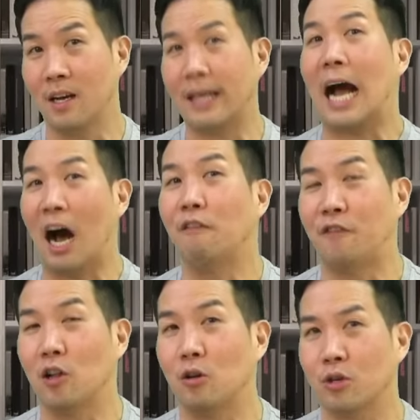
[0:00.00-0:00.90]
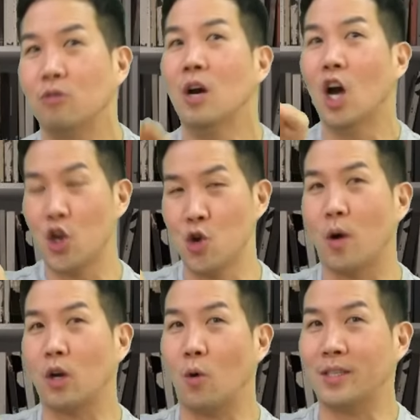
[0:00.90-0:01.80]
Like, I'll follow you. You
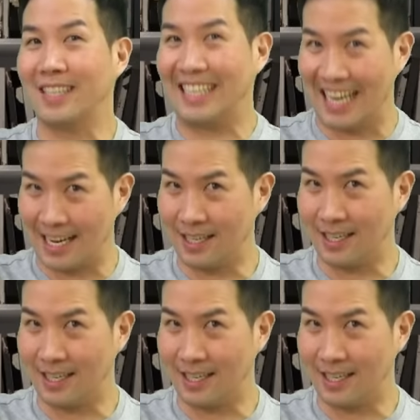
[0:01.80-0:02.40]
are going to